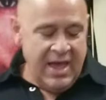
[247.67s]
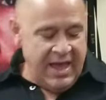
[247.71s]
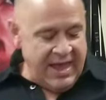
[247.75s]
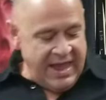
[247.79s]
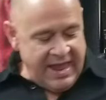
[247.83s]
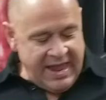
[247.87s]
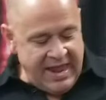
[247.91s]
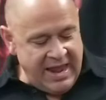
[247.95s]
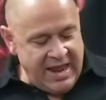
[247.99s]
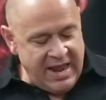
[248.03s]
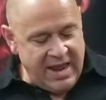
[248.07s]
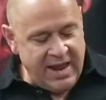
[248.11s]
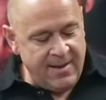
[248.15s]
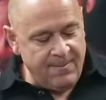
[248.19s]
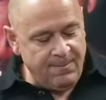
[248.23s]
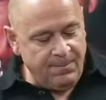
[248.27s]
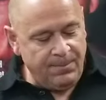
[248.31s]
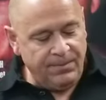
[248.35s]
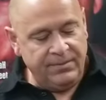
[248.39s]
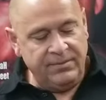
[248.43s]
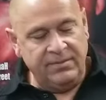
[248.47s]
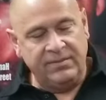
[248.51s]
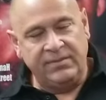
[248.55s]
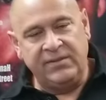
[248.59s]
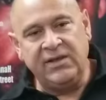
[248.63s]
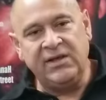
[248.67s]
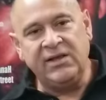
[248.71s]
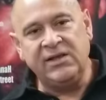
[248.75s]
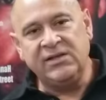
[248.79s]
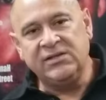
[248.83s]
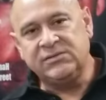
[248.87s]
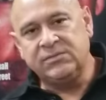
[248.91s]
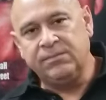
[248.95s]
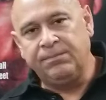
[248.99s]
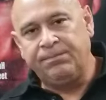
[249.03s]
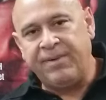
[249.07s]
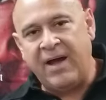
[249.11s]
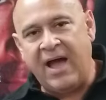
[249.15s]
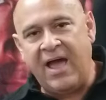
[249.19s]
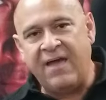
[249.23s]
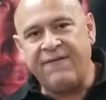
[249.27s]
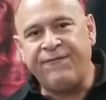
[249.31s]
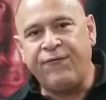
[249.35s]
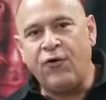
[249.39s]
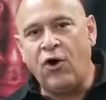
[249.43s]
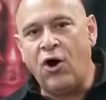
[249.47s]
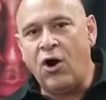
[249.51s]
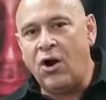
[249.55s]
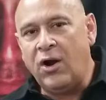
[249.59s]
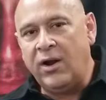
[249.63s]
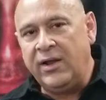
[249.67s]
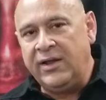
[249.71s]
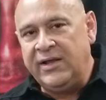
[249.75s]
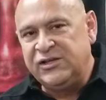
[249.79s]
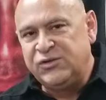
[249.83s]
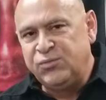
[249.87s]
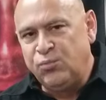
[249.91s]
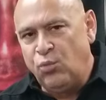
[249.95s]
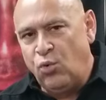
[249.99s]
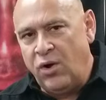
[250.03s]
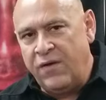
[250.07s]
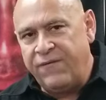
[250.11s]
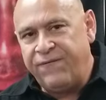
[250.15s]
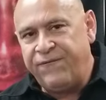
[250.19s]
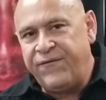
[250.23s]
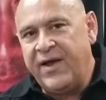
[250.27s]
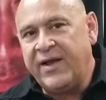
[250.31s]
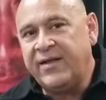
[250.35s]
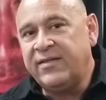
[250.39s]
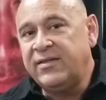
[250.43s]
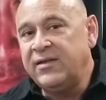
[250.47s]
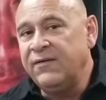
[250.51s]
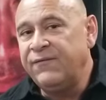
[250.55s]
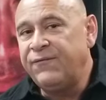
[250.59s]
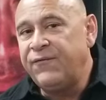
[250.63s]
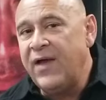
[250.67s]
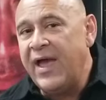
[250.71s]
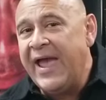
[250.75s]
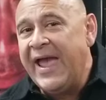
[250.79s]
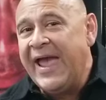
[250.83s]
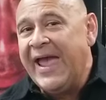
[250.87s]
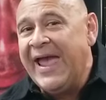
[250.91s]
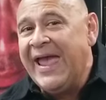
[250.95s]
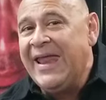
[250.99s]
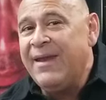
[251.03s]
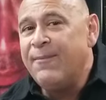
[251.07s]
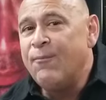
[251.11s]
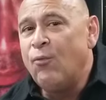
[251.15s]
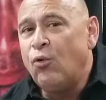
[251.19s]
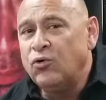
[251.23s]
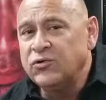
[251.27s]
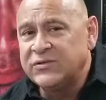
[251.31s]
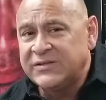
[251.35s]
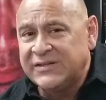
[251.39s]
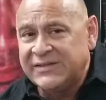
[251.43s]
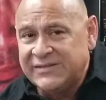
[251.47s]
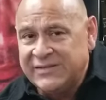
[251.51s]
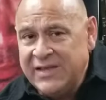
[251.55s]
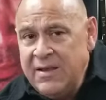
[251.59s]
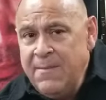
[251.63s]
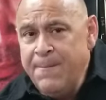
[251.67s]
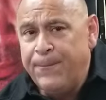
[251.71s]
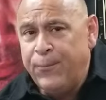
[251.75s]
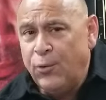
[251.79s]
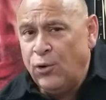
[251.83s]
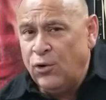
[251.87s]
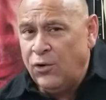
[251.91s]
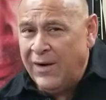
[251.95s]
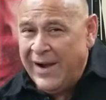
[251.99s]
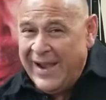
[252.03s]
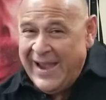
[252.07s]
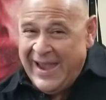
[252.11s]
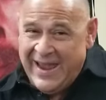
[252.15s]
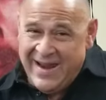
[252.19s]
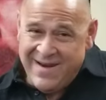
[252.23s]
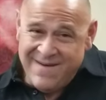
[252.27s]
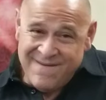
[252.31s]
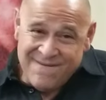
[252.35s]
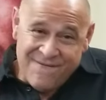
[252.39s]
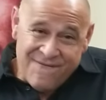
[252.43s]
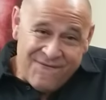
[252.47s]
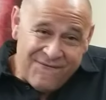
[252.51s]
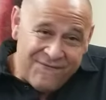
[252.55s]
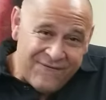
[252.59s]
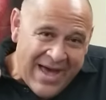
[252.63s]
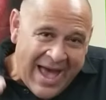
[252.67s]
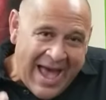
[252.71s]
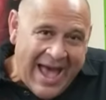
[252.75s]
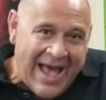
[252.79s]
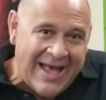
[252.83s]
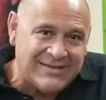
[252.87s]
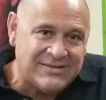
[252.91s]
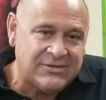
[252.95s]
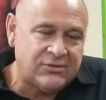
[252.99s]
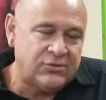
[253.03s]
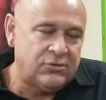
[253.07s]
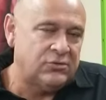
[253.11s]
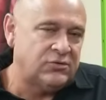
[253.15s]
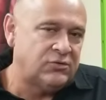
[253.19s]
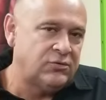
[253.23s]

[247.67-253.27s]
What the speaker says: and this by far is more effective and more simple and faster.